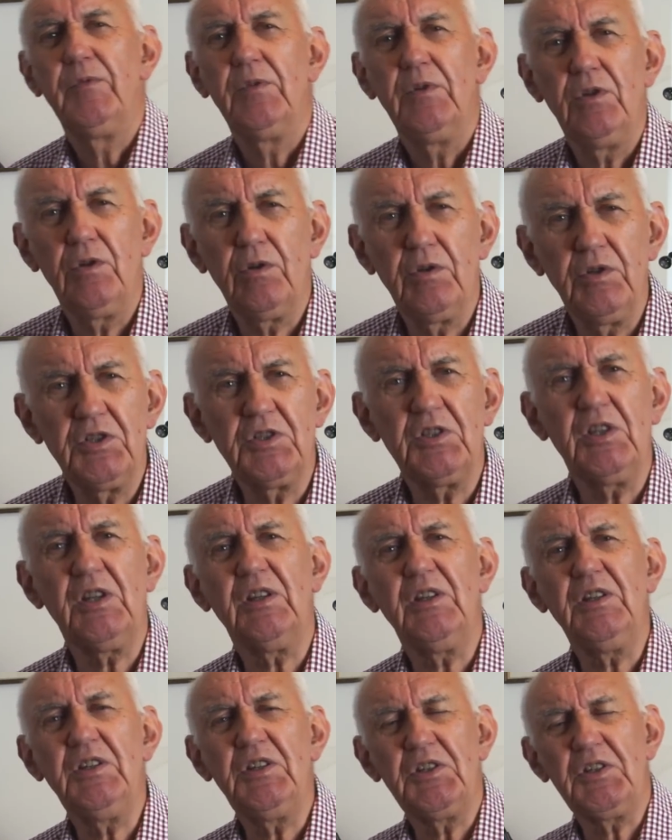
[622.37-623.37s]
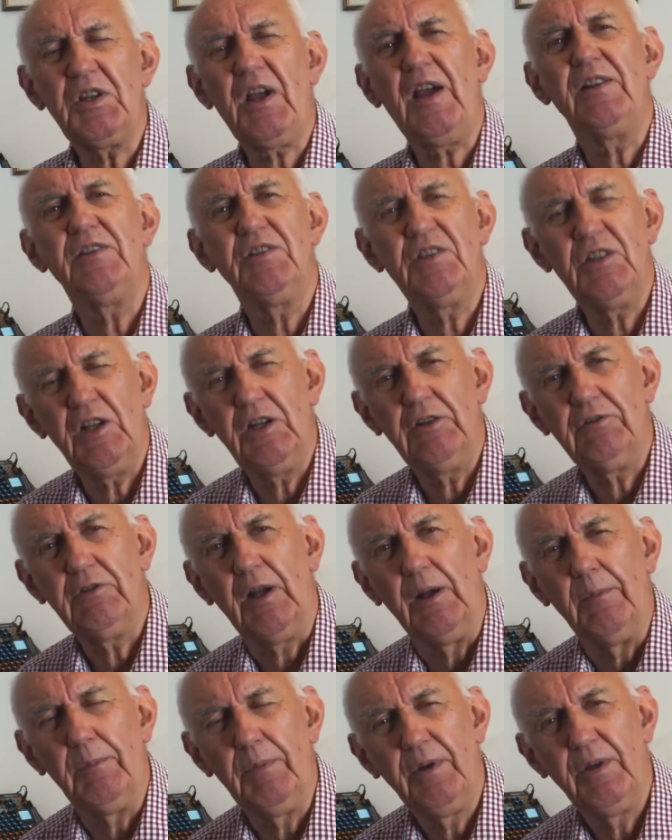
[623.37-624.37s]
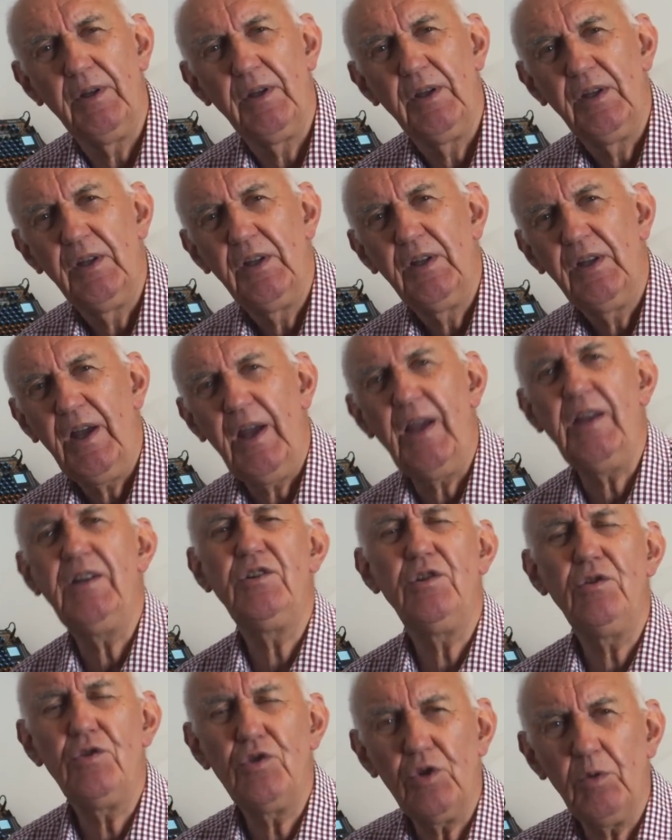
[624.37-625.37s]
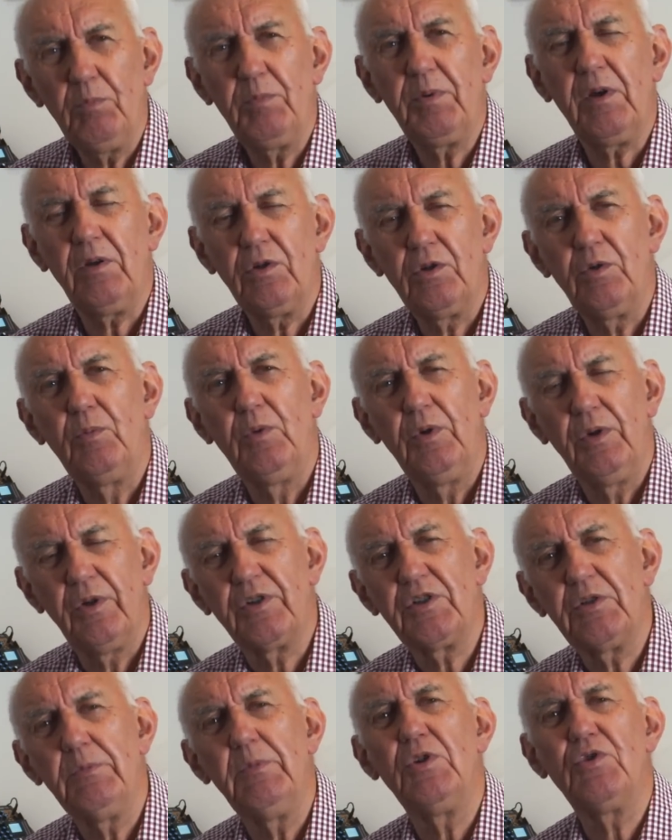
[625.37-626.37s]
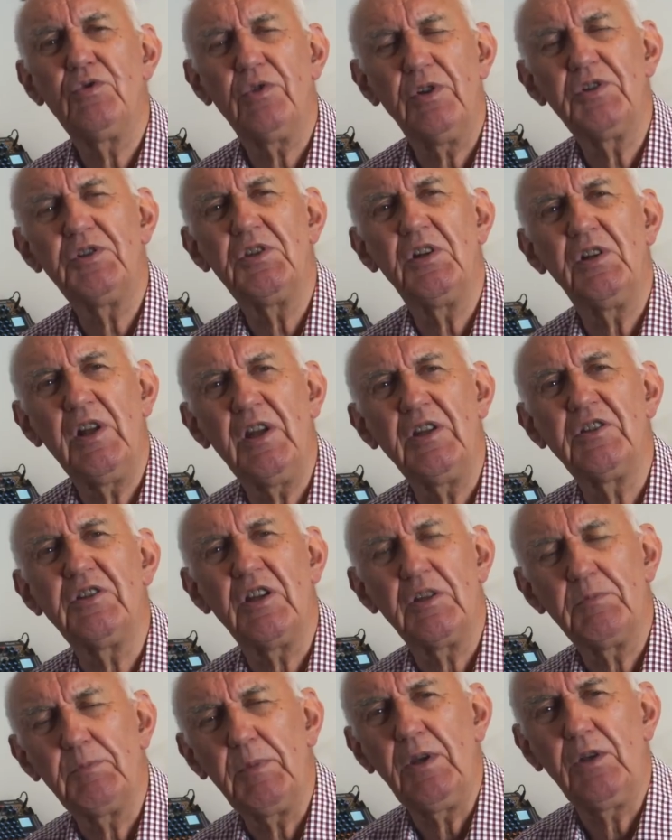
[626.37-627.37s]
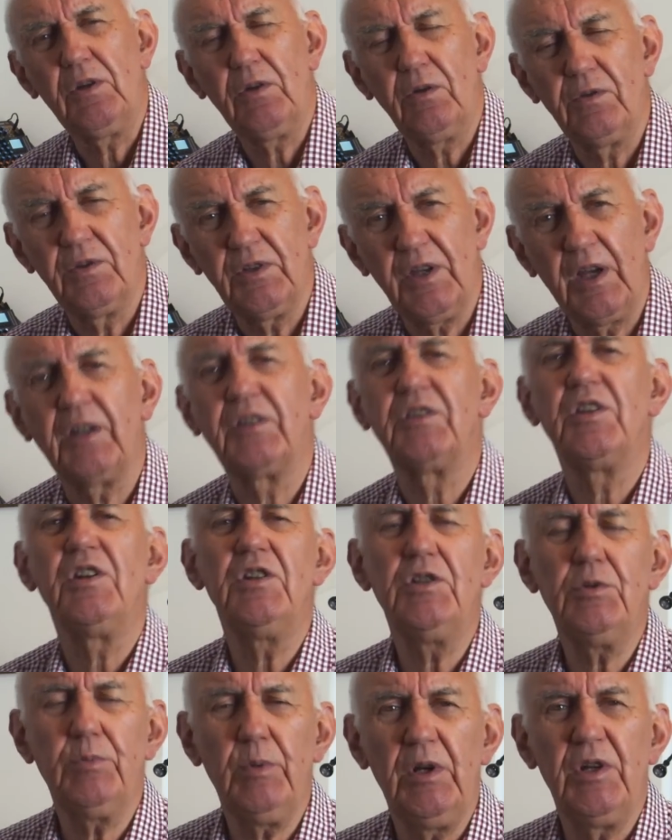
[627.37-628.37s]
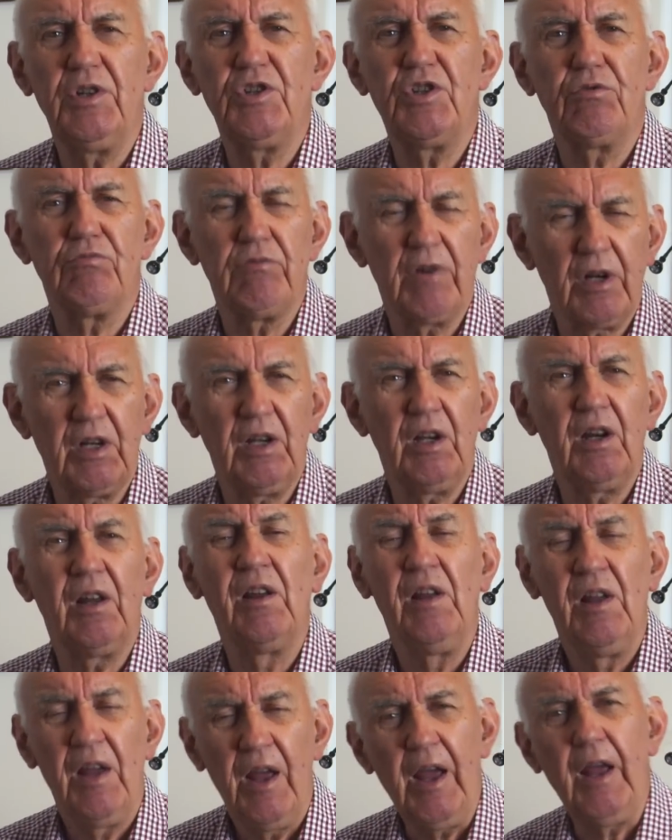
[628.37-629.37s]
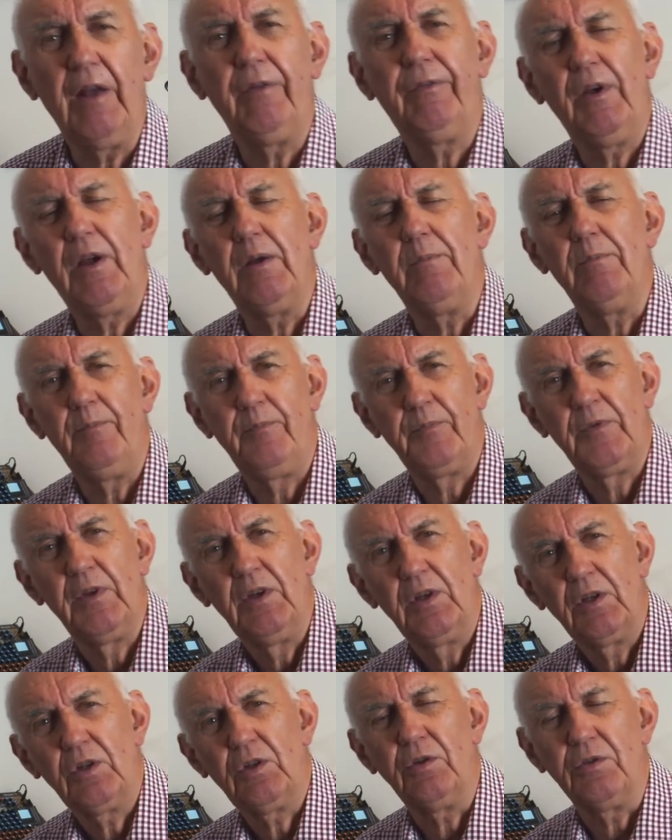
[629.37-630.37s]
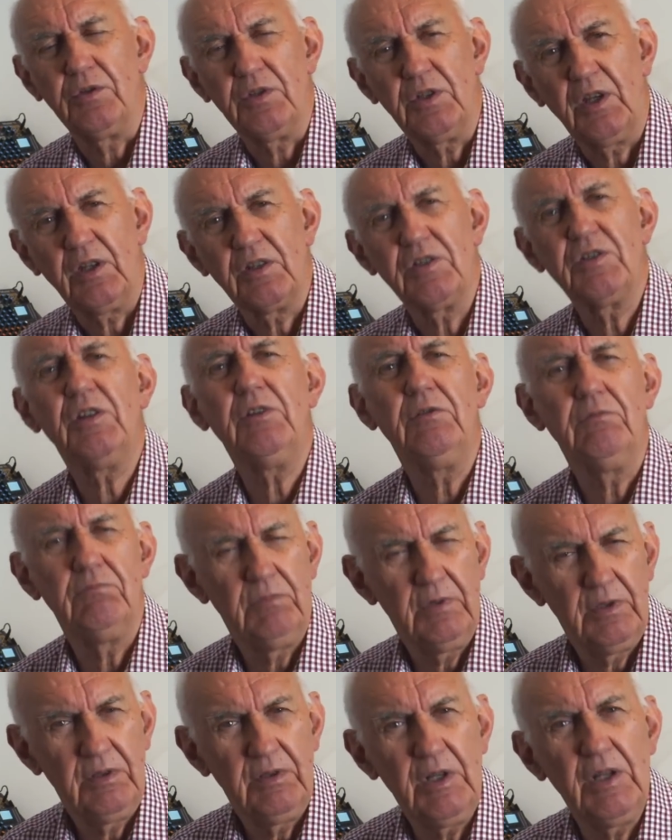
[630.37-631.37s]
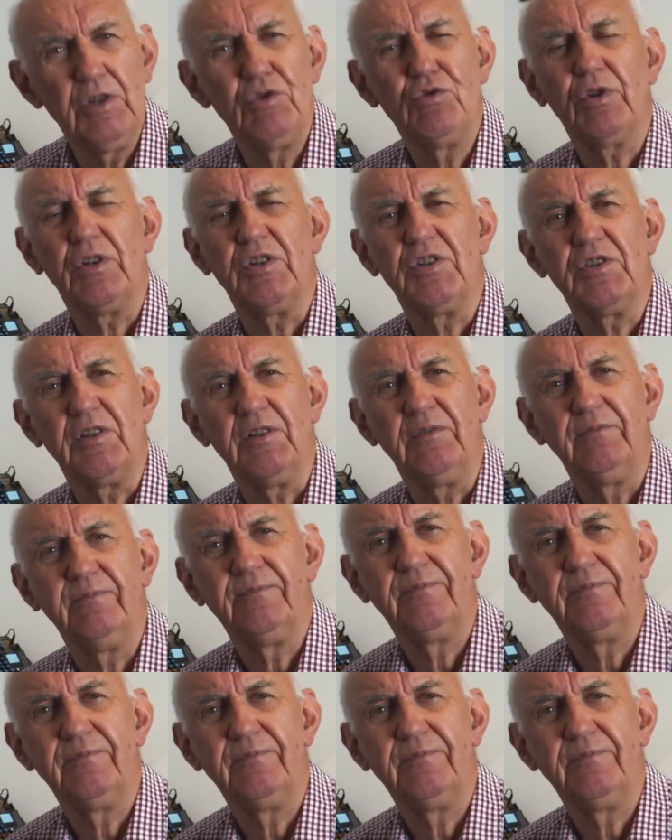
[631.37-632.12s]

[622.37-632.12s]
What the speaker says: you can stick this antenna up and you should be able to work some interesting SSB contacts as well as your regular FM contacts. So, interesting.